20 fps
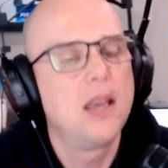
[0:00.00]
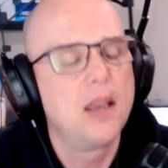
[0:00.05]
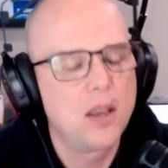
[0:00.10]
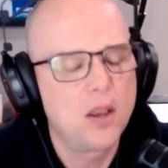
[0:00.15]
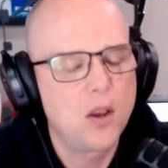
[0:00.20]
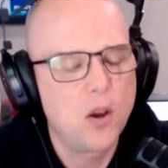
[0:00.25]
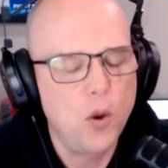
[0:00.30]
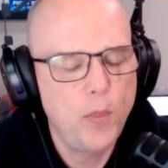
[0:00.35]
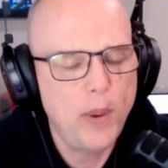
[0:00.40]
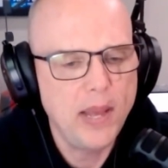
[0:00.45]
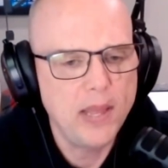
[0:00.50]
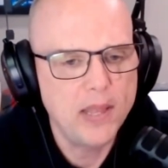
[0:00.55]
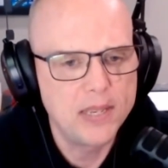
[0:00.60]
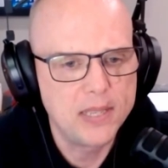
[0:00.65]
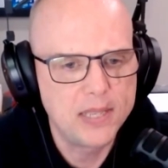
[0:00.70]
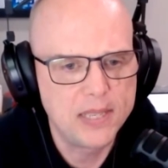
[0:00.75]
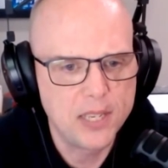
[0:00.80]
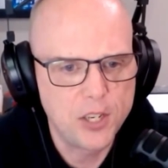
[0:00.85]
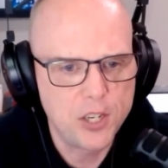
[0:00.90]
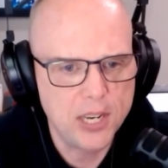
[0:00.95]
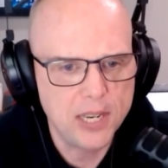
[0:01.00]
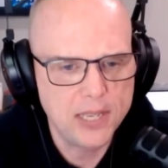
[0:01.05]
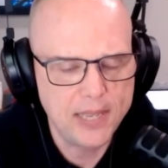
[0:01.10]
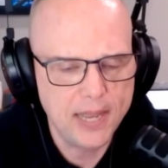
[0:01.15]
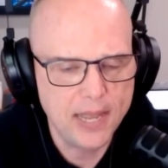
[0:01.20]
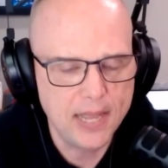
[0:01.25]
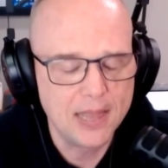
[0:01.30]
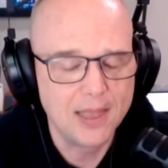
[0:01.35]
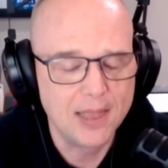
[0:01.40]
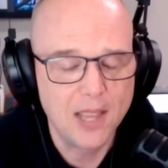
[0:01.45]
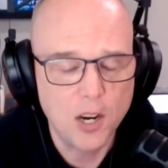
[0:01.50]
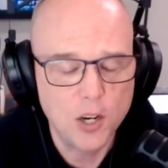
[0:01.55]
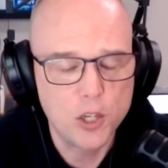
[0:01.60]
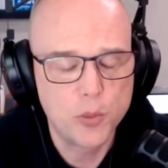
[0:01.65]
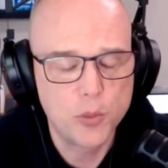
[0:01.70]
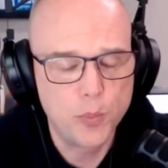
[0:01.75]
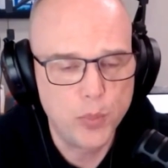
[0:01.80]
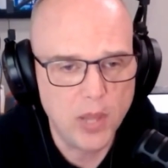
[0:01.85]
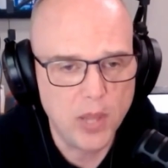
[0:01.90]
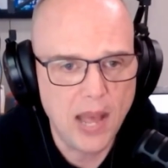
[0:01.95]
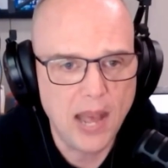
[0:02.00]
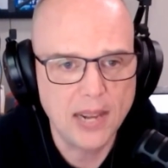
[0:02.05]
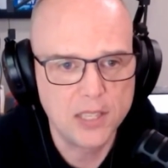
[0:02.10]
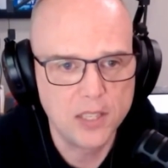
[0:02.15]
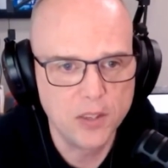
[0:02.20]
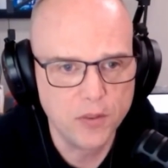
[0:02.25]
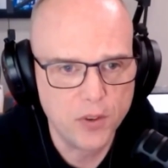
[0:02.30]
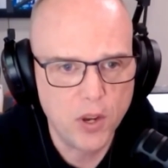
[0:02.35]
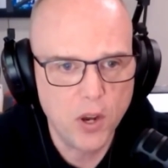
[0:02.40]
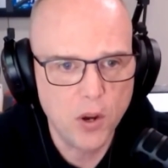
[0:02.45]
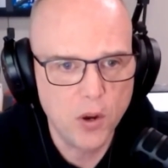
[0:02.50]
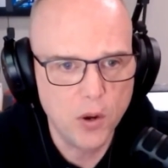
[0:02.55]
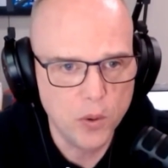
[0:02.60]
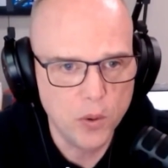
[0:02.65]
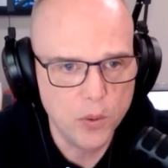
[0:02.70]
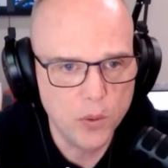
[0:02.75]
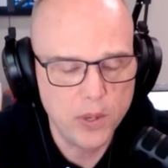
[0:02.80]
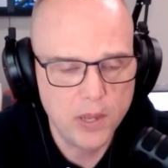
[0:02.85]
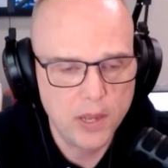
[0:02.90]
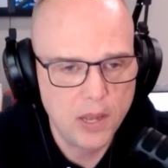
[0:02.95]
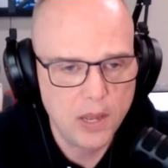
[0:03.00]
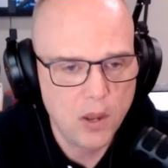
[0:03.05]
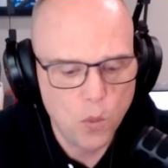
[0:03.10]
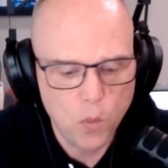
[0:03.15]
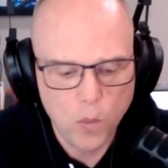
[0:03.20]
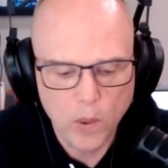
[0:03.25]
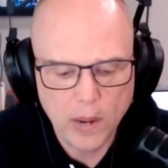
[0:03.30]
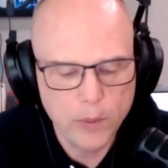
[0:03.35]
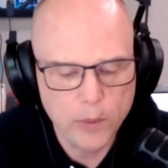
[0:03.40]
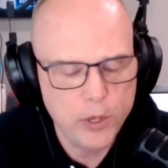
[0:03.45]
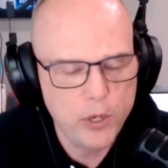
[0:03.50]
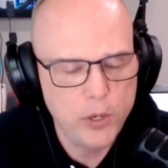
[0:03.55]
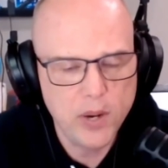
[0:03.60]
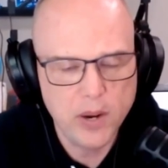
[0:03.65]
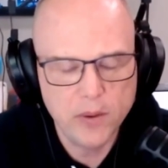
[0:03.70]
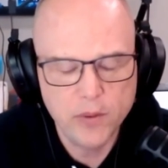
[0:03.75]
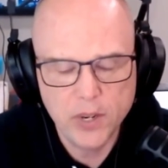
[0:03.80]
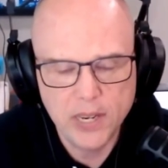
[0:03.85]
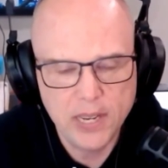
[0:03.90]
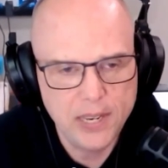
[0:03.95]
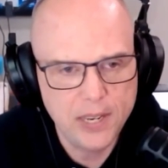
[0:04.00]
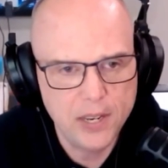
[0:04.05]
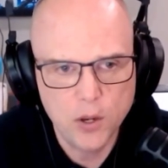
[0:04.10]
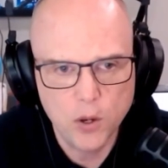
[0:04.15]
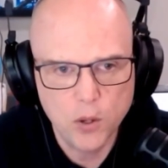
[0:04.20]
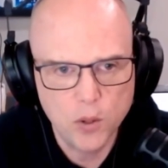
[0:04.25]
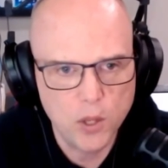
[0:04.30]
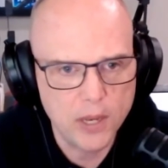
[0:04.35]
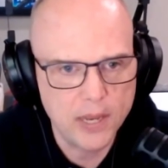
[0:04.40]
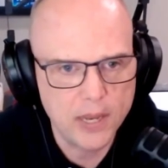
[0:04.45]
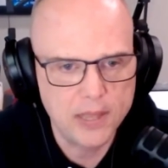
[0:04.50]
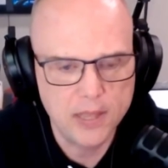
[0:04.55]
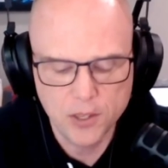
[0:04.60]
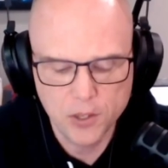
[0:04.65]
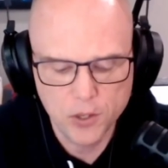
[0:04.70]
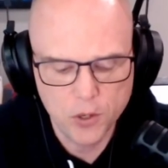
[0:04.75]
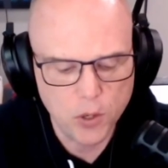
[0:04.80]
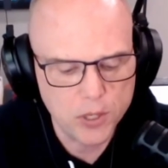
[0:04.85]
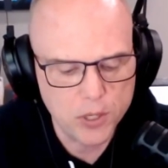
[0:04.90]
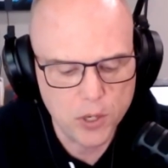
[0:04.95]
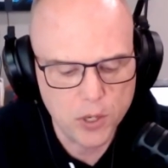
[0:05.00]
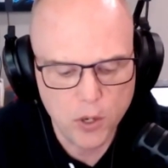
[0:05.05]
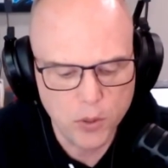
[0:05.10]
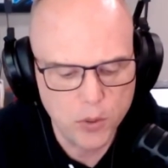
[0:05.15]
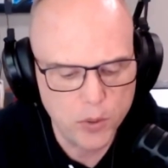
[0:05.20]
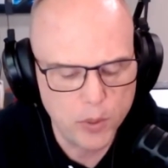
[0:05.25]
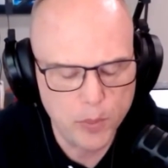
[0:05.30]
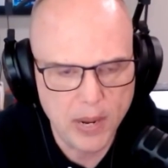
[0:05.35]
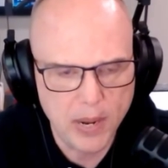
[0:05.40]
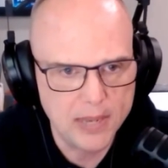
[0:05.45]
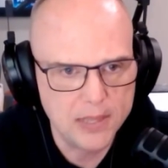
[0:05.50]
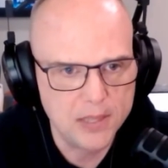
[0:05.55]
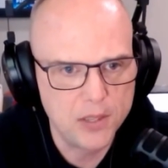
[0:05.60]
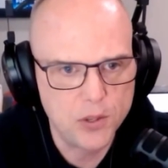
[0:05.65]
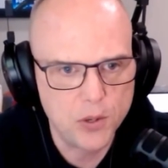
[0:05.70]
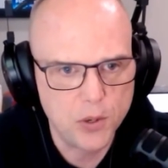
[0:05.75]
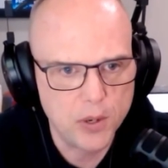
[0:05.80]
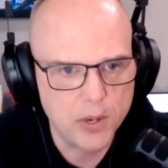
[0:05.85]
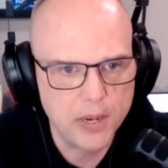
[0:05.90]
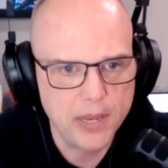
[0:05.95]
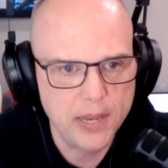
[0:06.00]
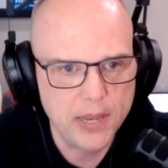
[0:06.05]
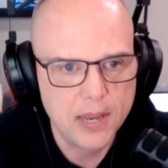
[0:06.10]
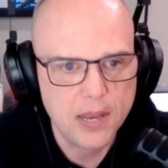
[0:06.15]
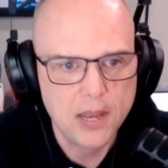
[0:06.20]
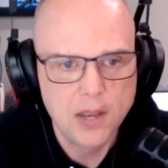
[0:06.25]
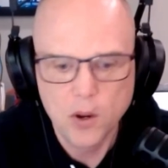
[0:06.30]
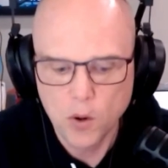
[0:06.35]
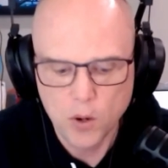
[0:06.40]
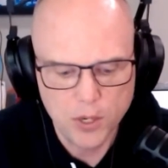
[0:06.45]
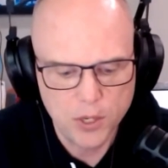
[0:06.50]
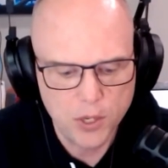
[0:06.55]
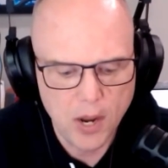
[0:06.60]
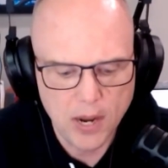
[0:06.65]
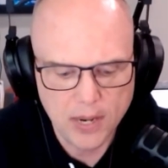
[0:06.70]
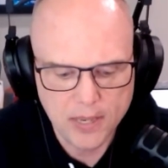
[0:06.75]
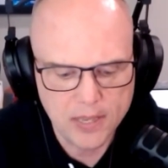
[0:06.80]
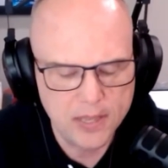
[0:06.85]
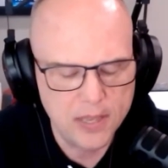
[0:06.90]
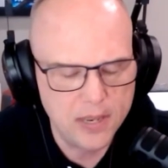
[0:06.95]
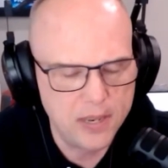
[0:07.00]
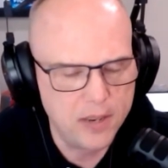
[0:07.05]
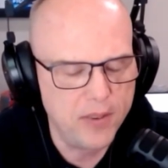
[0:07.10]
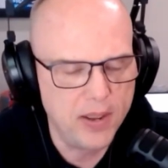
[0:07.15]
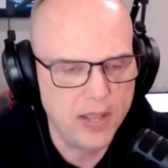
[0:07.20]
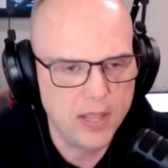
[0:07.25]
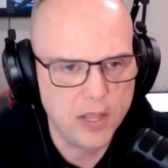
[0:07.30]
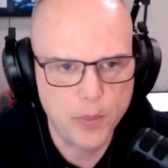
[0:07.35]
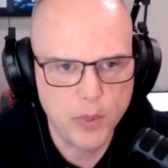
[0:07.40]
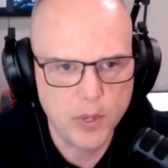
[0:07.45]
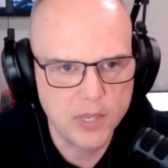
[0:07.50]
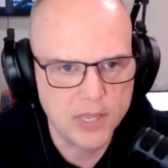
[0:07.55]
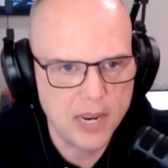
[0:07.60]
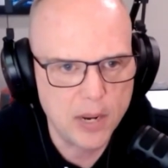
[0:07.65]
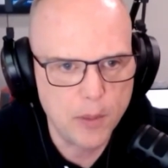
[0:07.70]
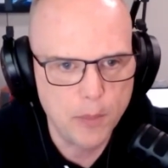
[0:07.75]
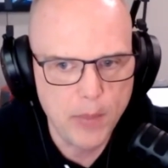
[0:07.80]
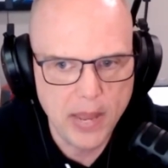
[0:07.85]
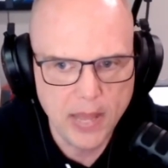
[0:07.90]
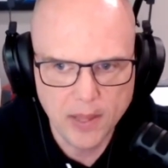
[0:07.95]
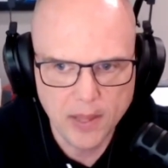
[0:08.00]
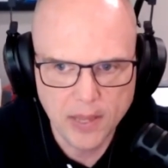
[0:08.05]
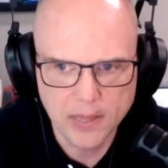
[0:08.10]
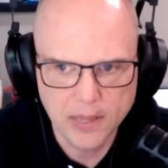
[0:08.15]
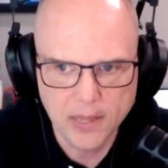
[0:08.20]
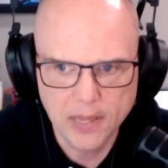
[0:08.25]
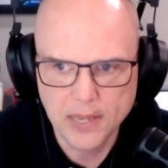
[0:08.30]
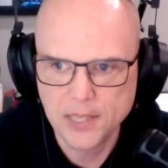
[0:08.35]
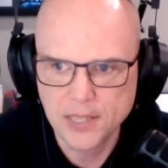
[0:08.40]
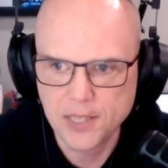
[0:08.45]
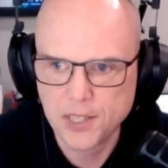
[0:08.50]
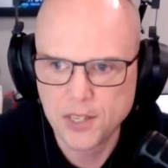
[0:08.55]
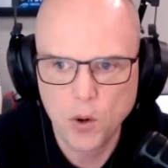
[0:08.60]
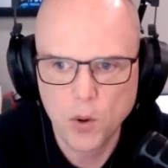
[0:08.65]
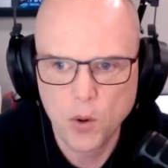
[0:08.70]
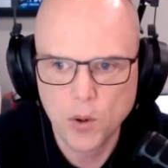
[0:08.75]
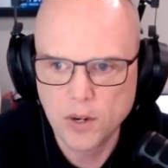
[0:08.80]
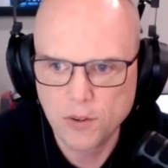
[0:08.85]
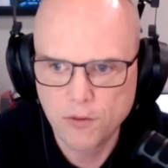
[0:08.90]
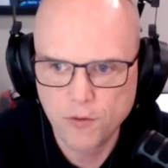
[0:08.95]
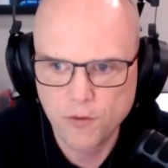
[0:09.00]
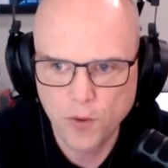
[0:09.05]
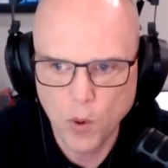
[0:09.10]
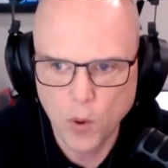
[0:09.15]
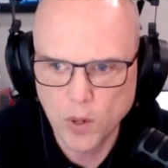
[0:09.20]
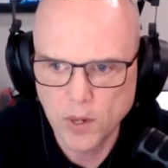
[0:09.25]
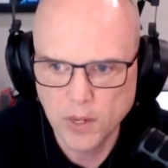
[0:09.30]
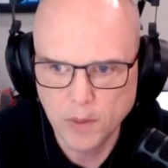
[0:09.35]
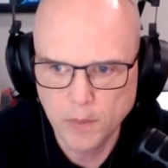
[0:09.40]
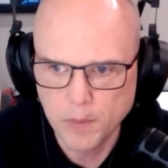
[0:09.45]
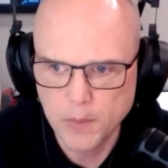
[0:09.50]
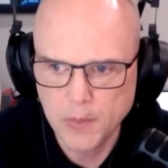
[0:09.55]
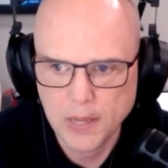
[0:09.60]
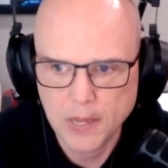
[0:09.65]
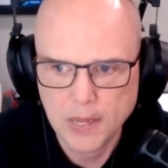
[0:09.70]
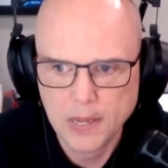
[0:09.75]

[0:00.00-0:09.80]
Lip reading: Copilot is suggesting large blocks of code, why would you ever need to go look at the source code repository or talk to the developers on a mailing list or a forum?